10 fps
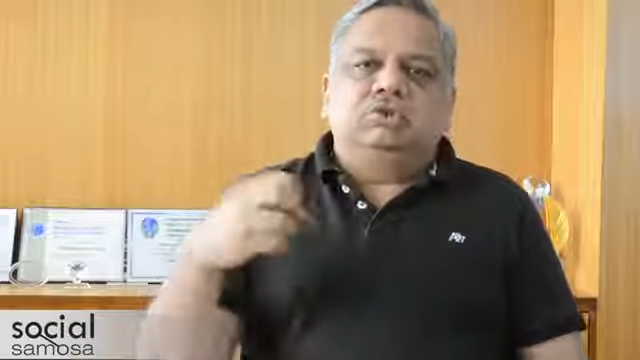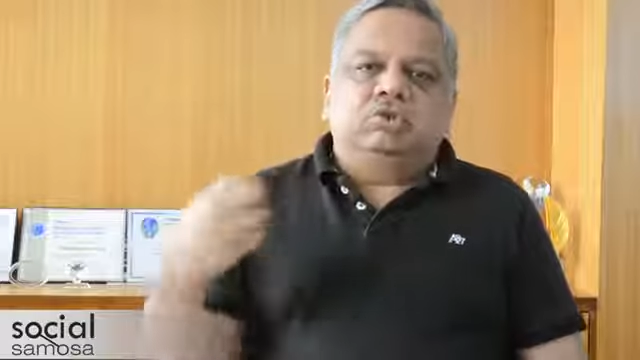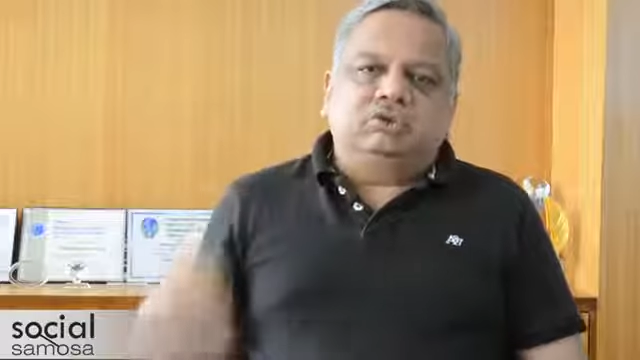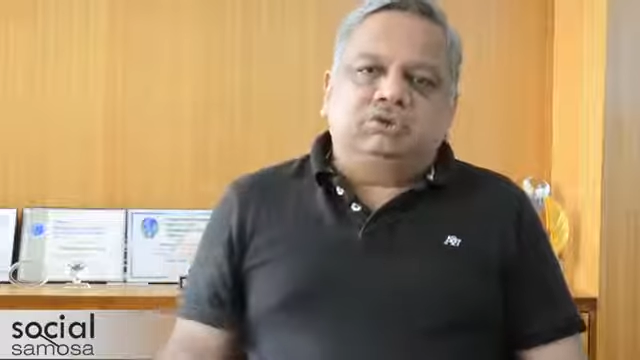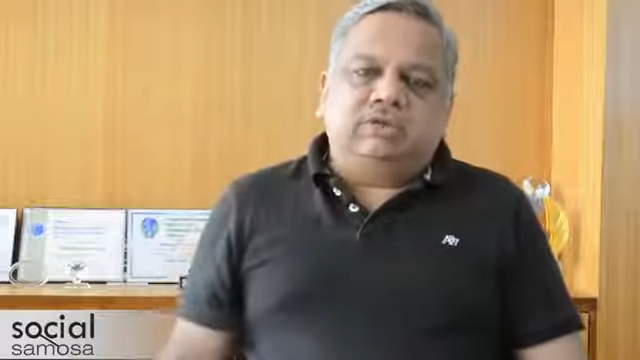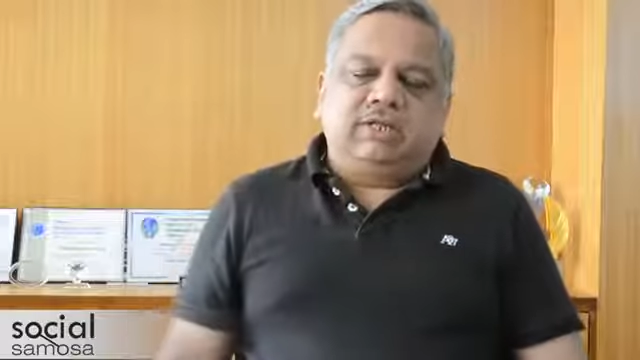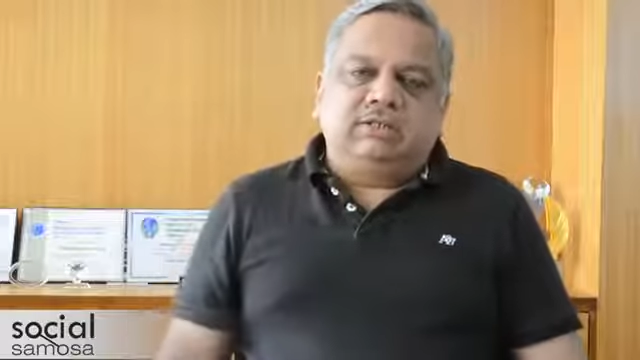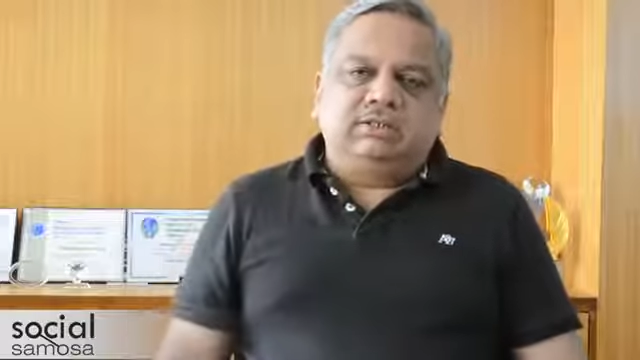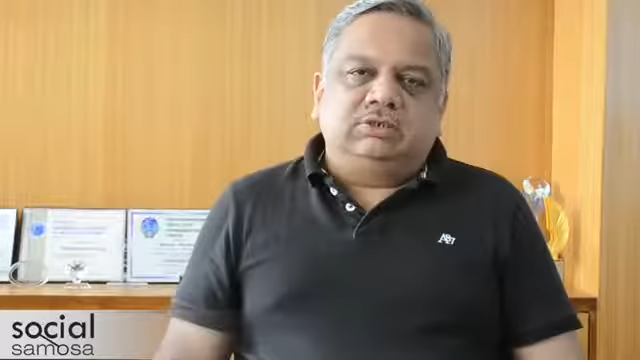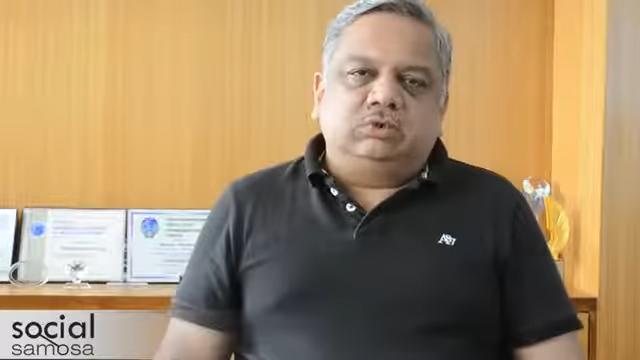
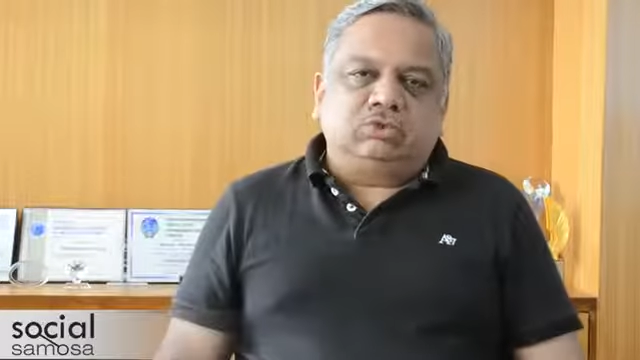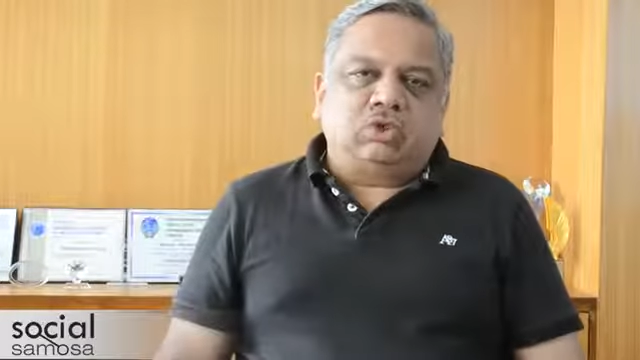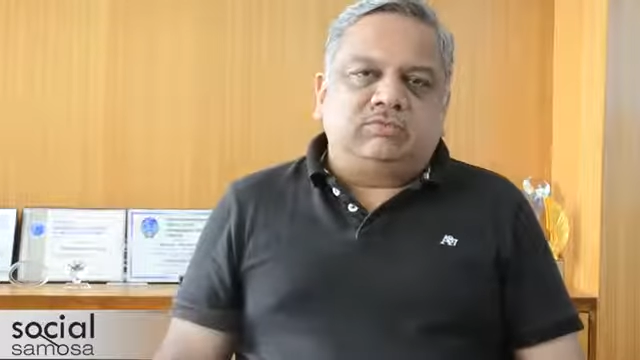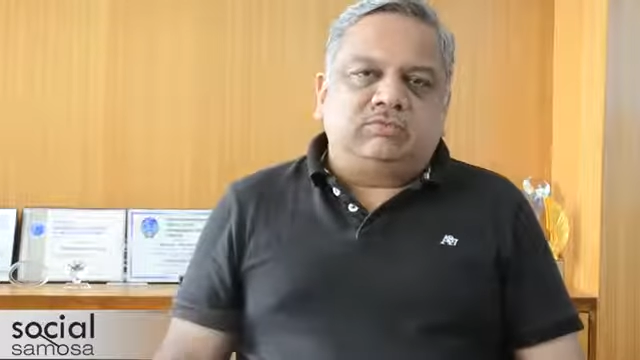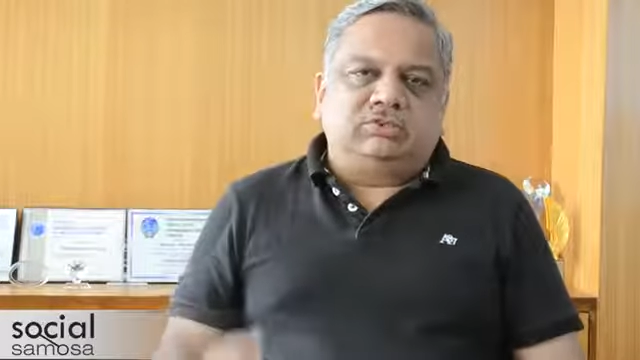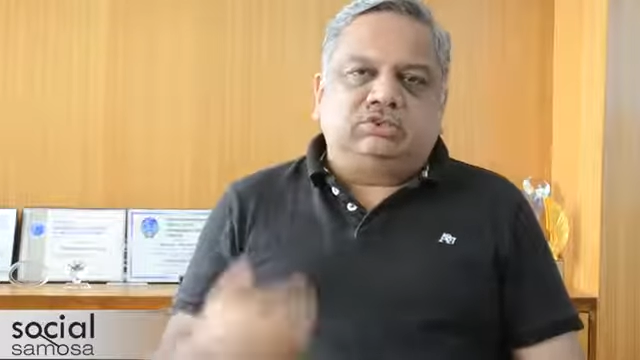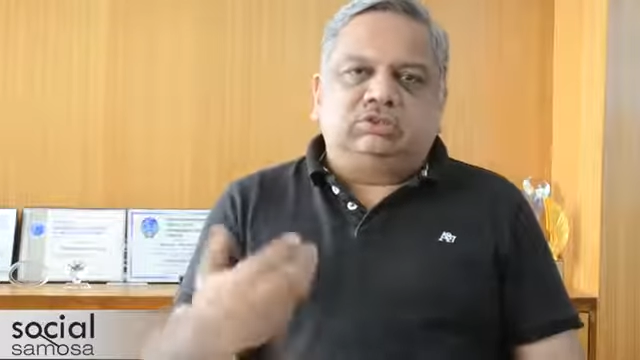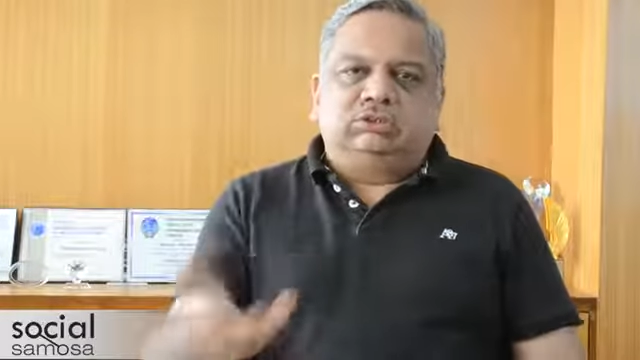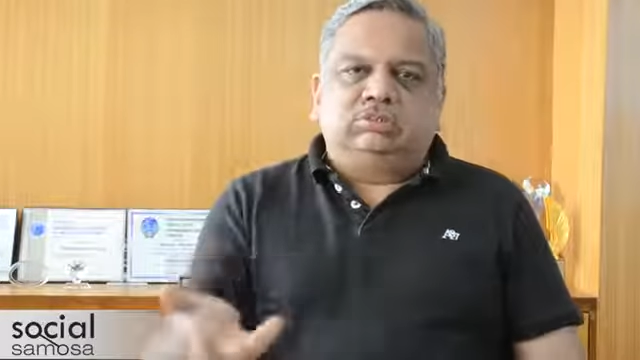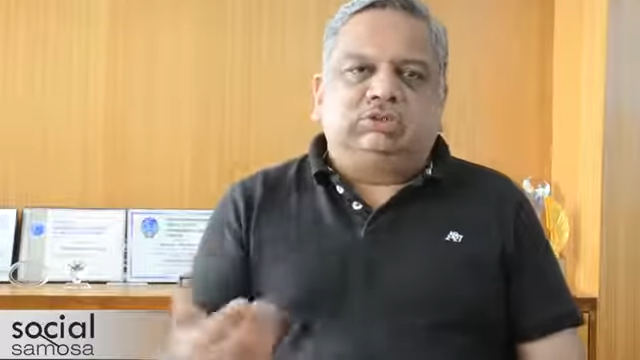those
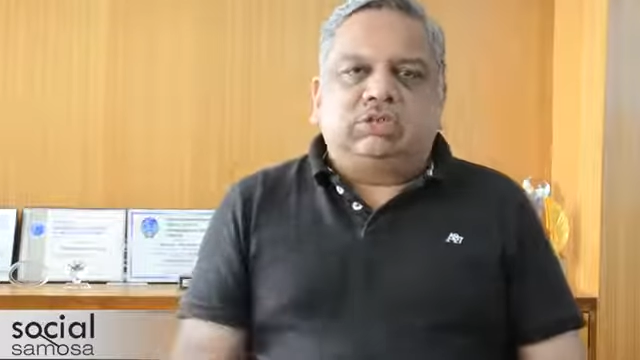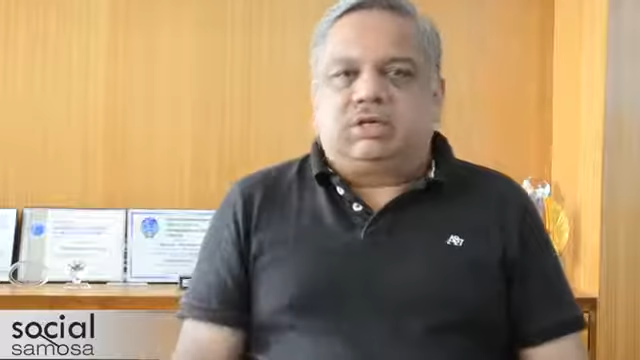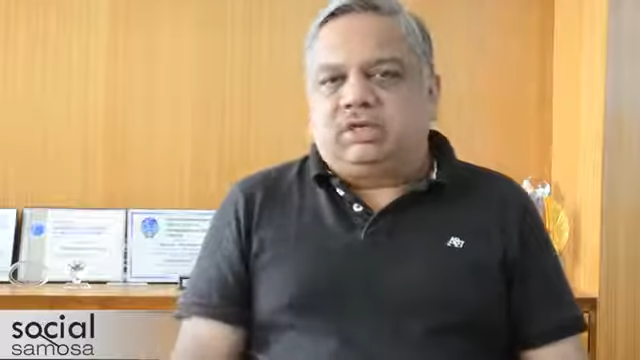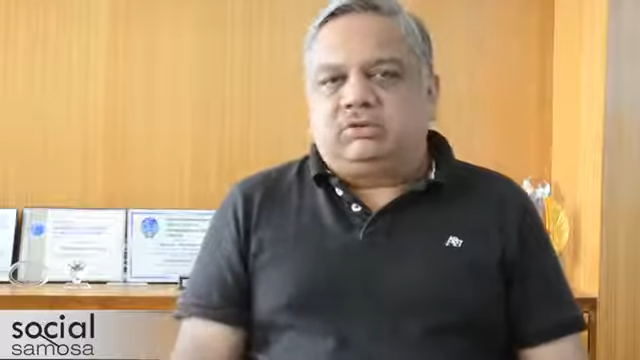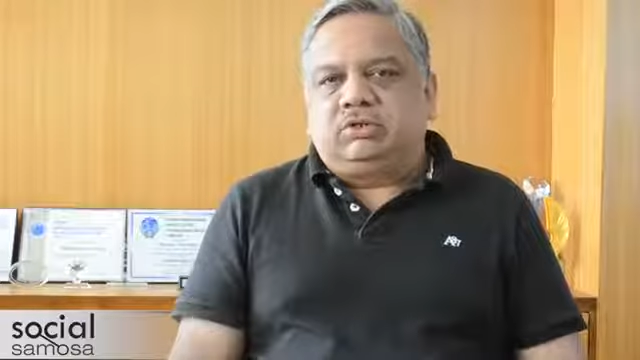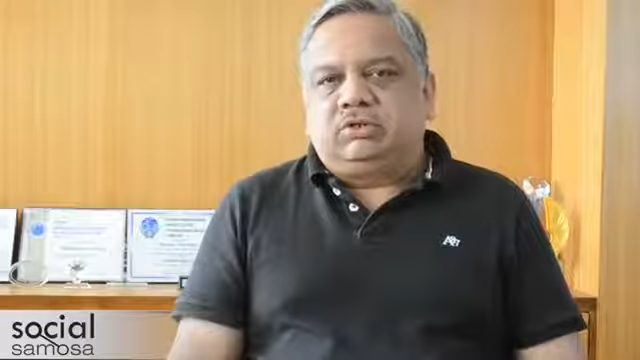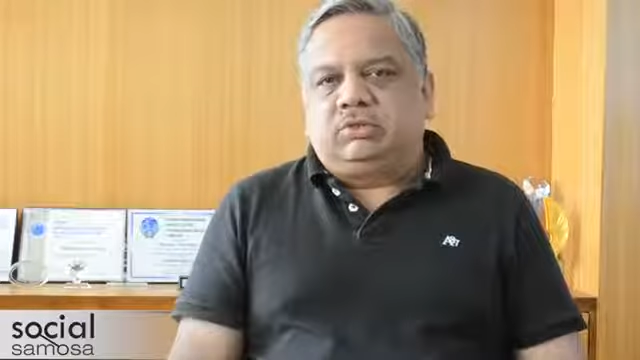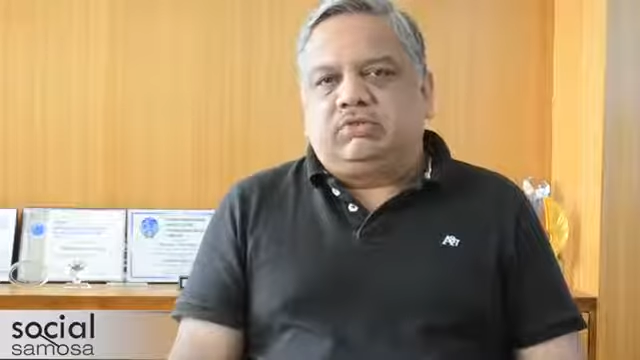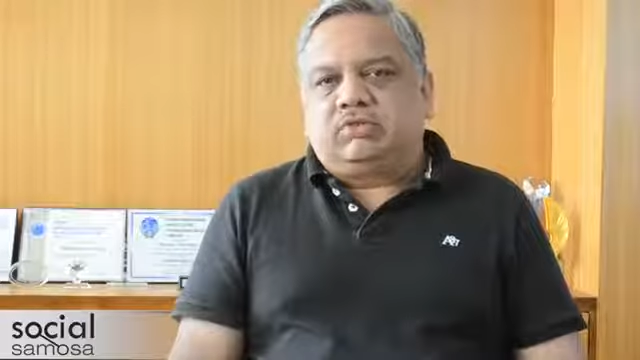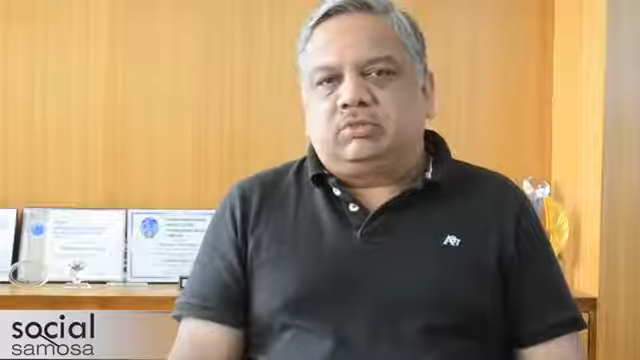conversations which are relevant to
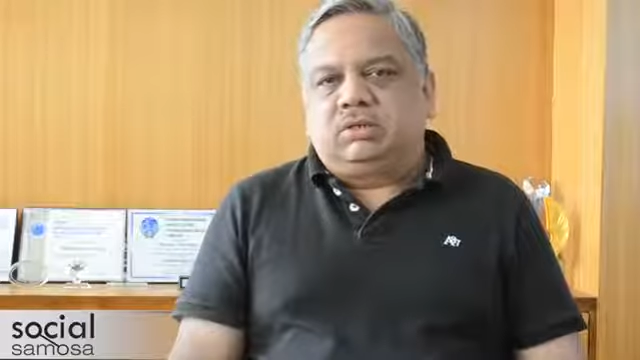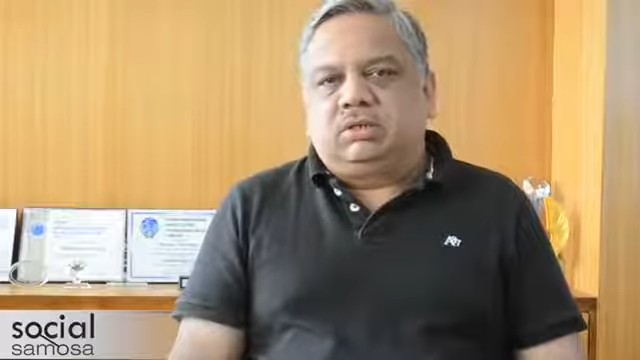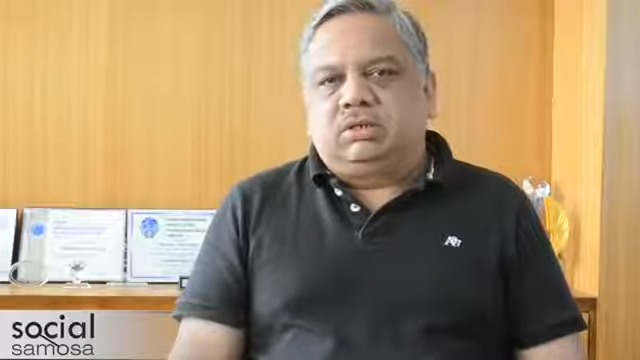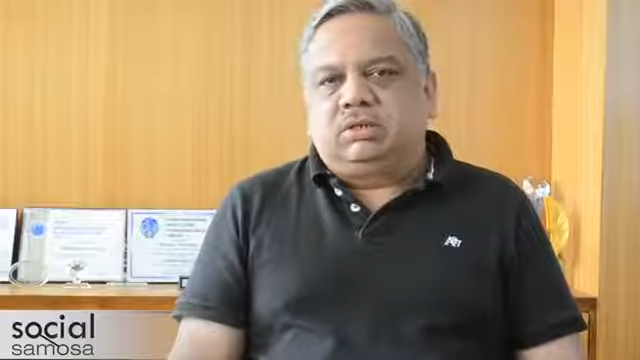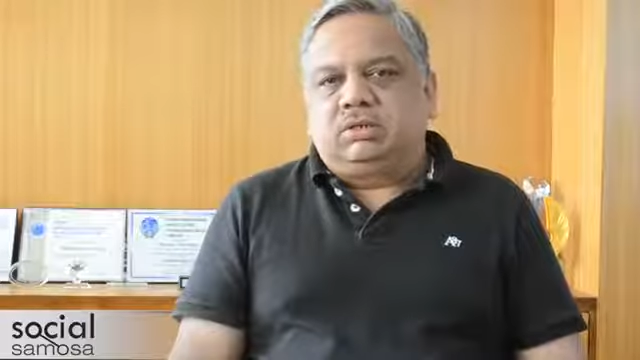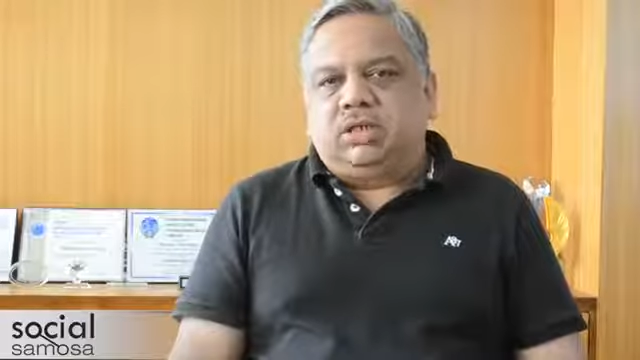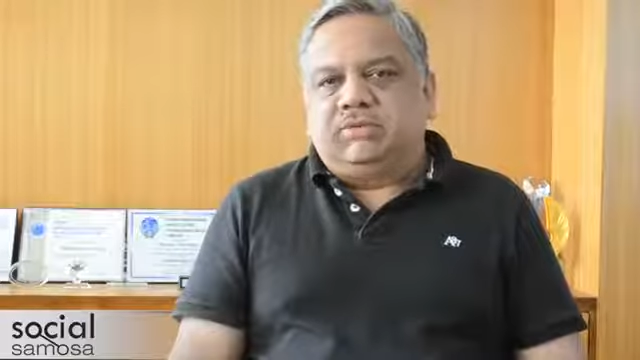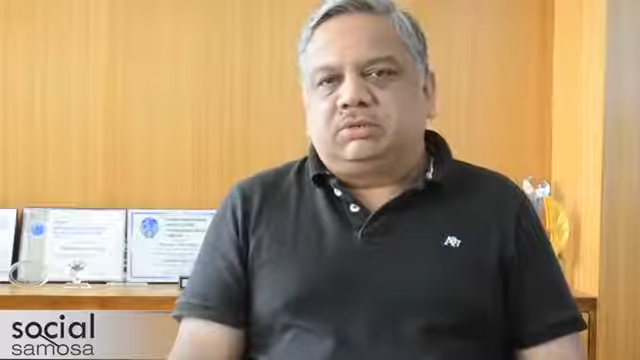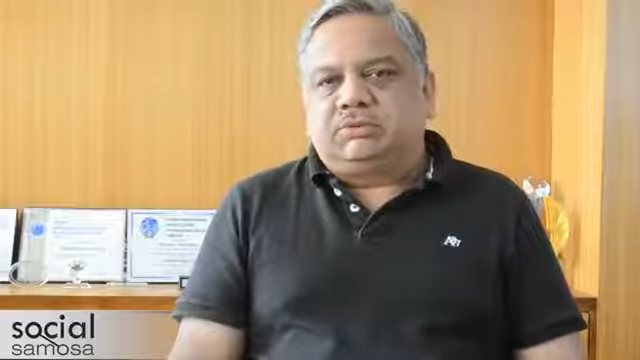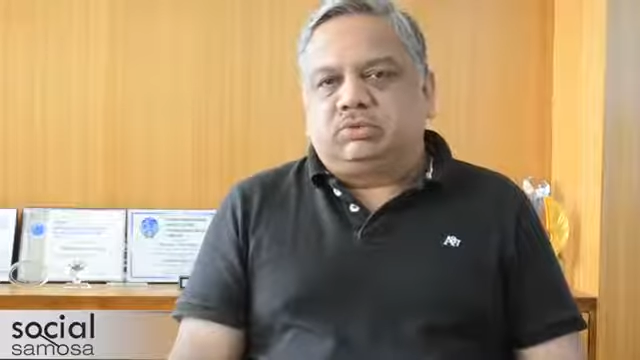you from the
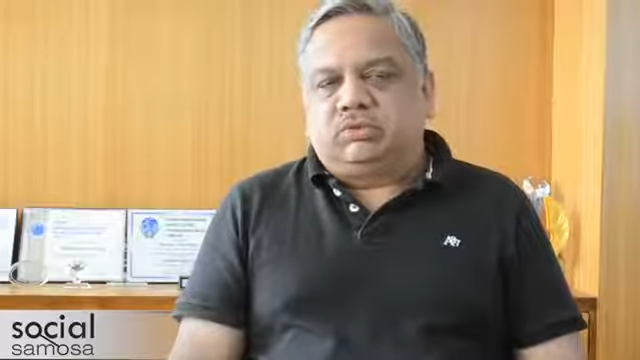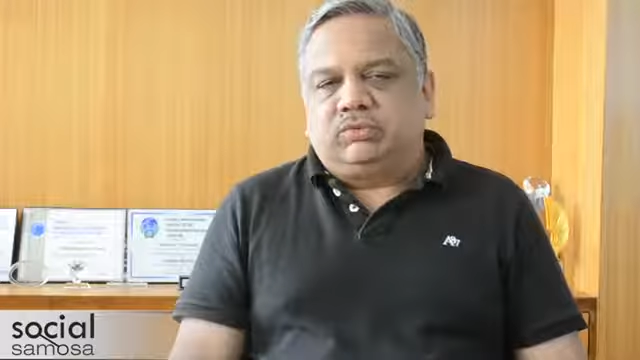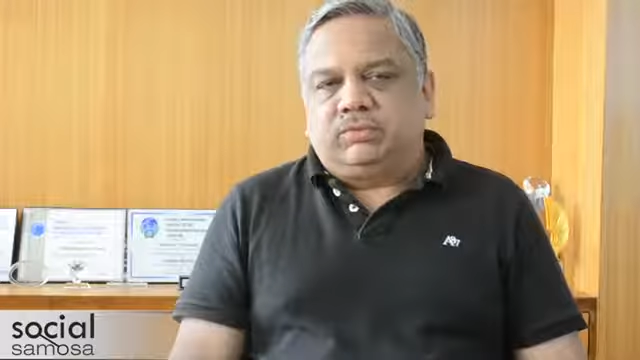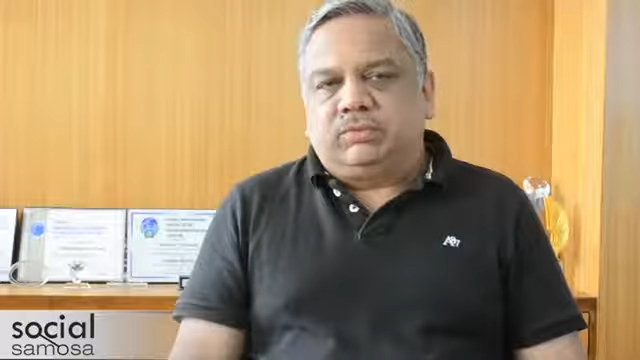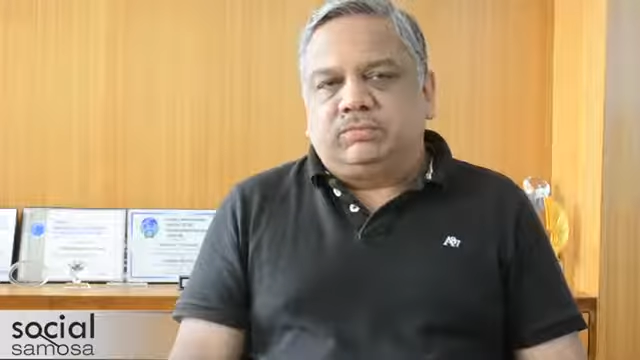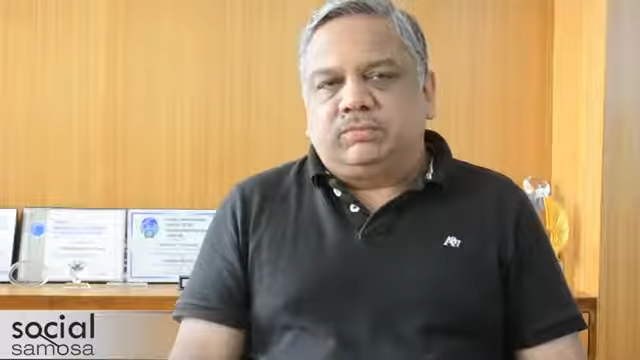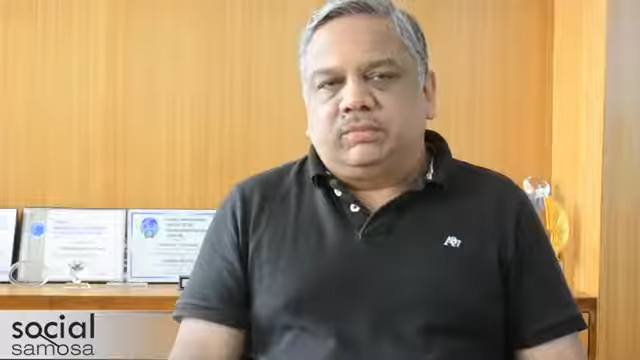keyword which you have given.